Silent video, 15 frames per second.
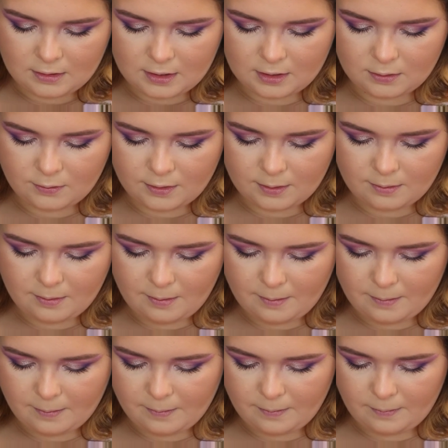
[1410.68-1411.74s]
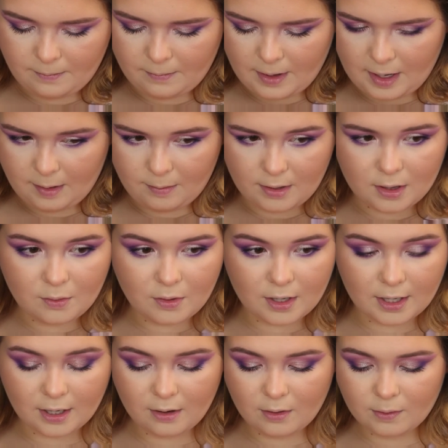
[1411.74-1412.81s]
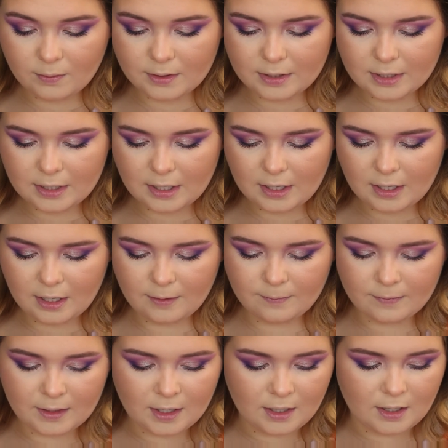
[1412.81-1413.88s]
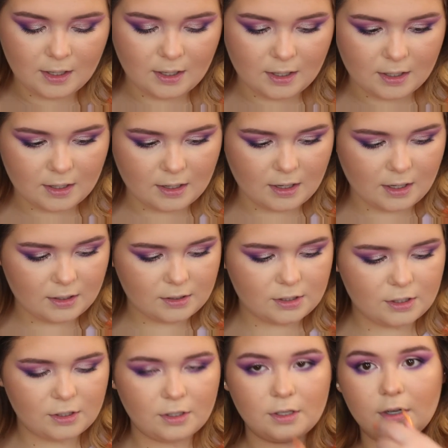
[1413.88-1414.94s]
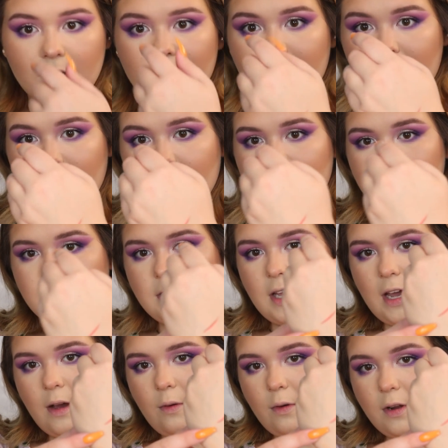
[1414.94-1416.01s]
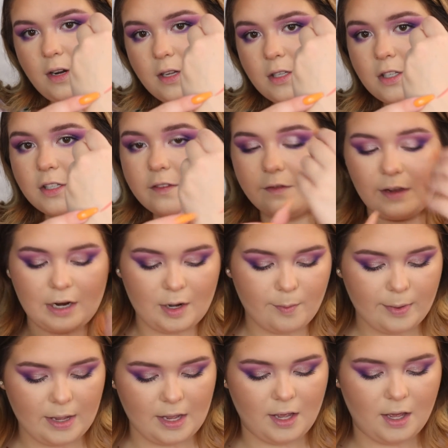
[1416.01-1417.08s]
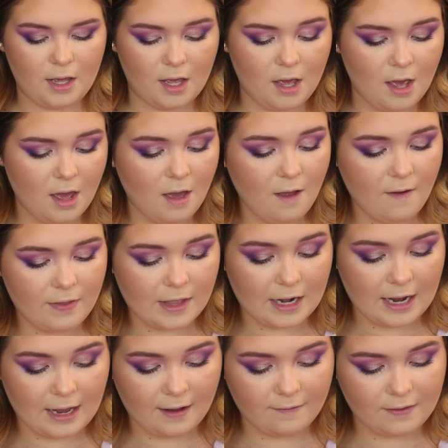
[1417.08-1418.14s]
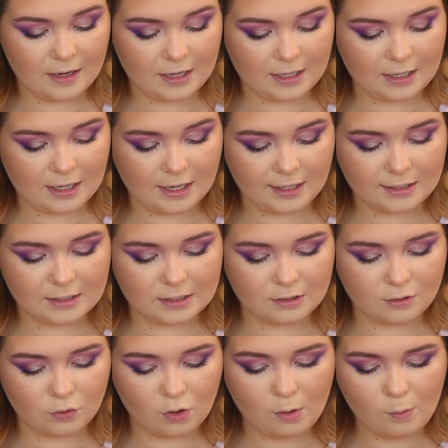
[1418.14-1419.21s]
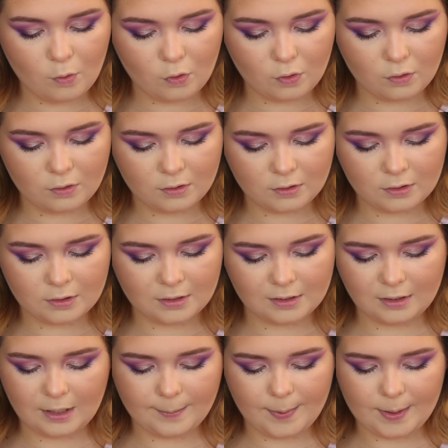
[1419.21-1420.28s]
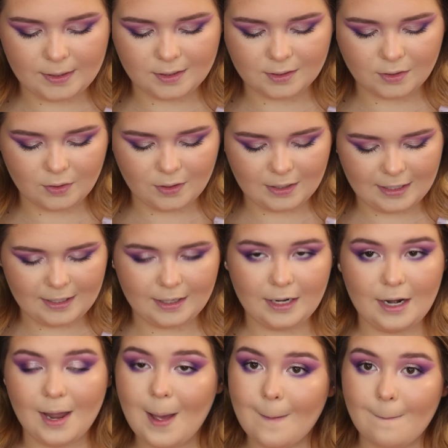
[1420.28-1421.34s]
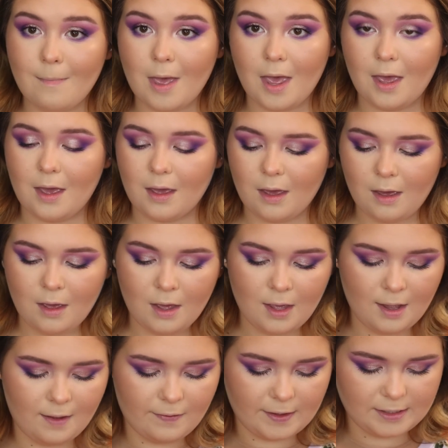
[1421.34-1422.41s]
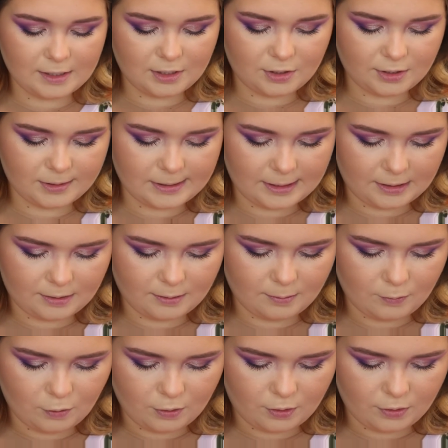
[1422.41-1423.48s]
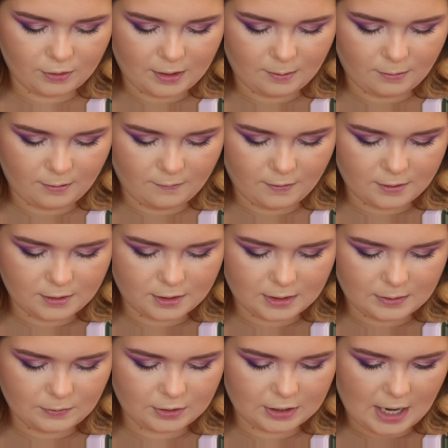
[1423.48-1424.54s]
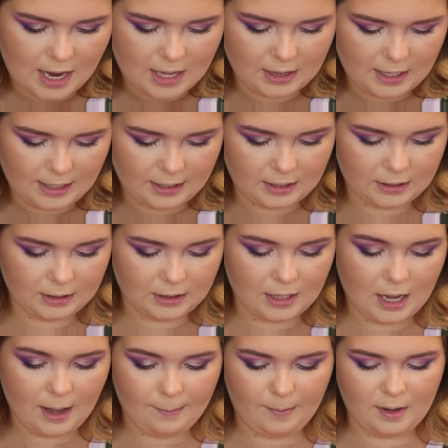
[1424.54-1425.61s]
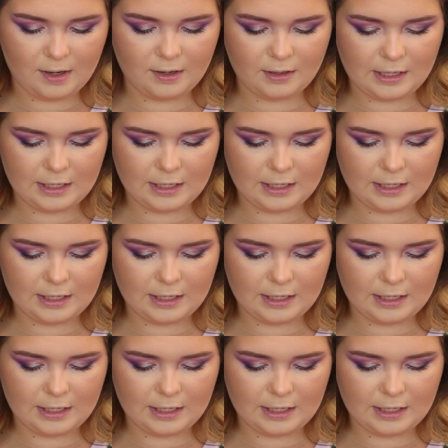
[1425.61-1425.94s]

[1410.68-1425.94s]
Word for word: This one might be the one I go in with today. Not sure. Here's that one. It's just very pinky. And then I have the NYX normal lip pencil in Nutmeg. This is just like their more creamy version, which I like a lot better.